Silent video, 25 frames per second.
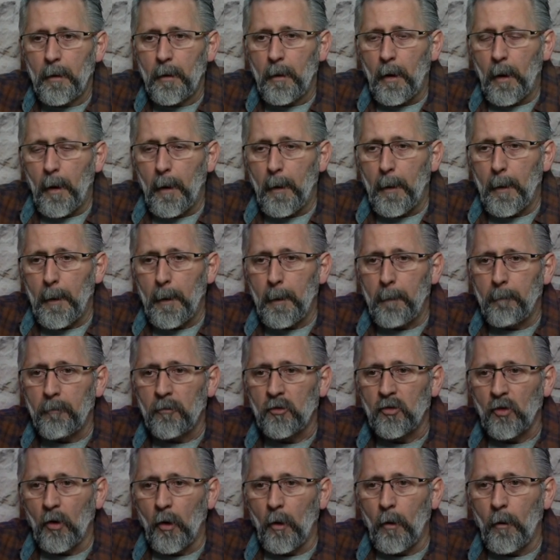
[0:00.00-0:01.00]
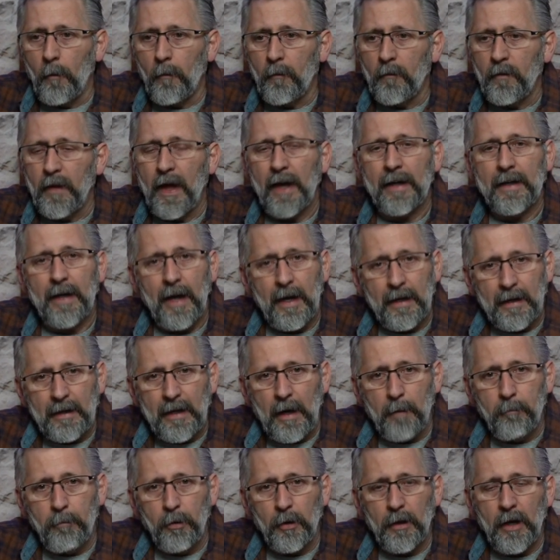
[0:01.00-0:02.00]
So that kind of
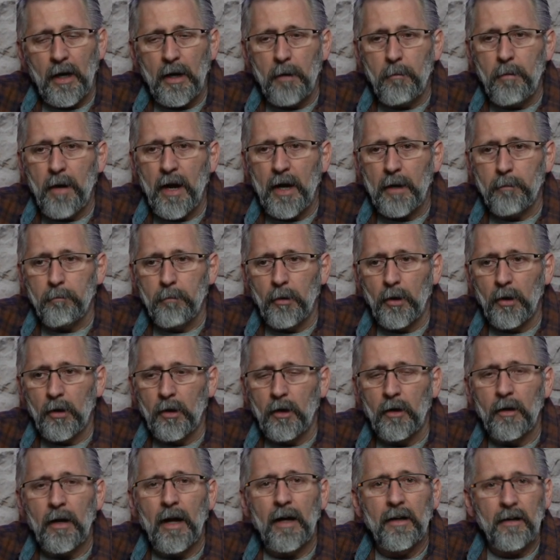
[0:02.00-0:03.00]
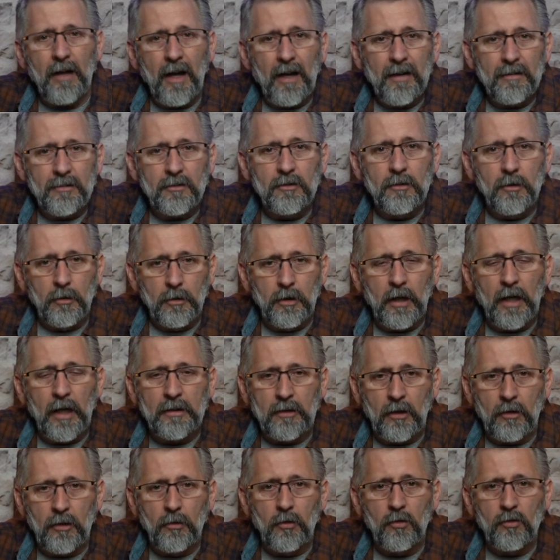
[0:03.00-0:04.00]
got put on the back burner, and I still like
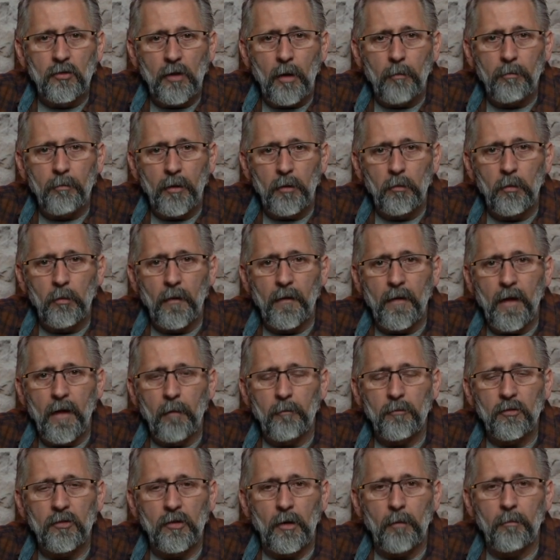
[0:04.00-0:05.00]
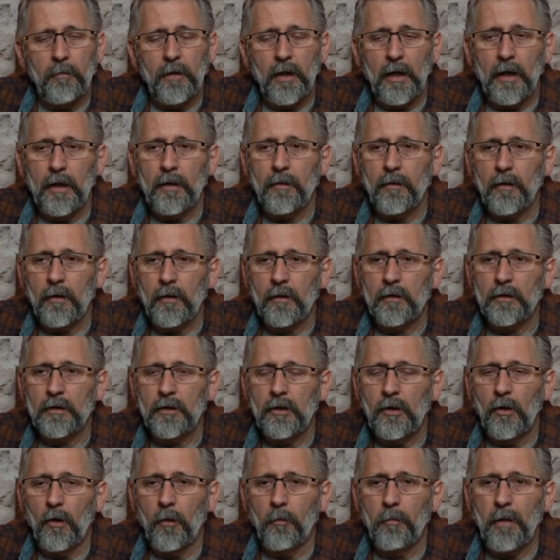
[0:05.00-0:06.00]
to do something with them someday, and
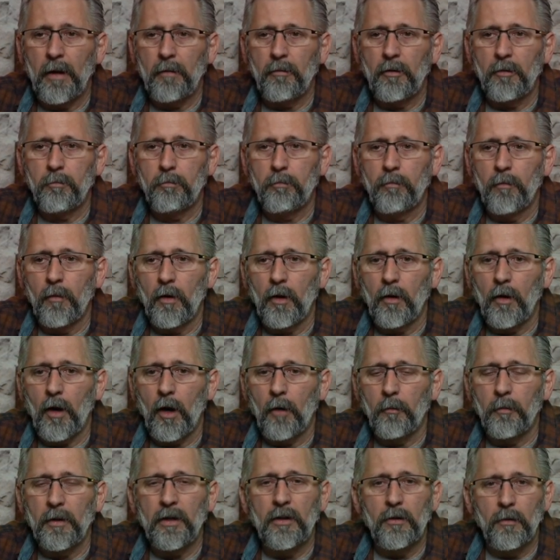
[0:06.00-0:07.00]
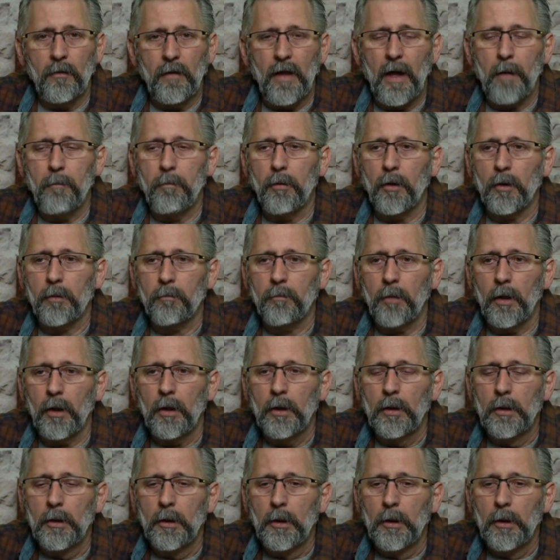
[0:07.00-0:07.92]
maybe I'll redo that book. But